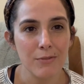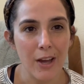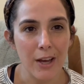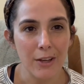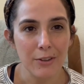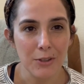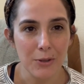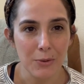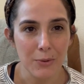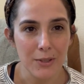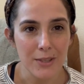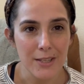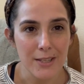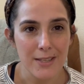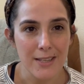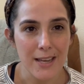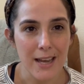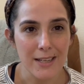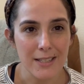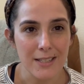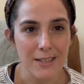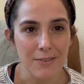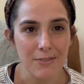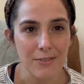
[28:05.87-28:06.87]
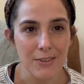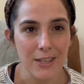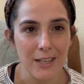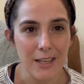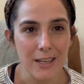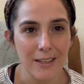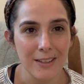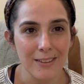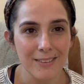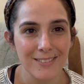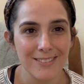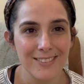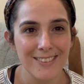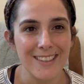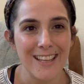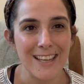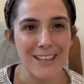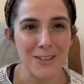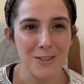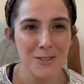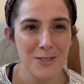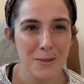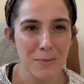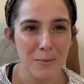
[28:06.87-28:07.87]
value in this activity.
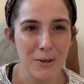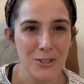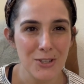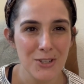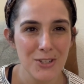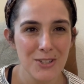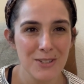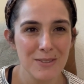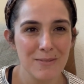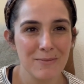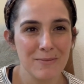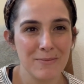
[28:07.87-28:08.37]
Thank you so much.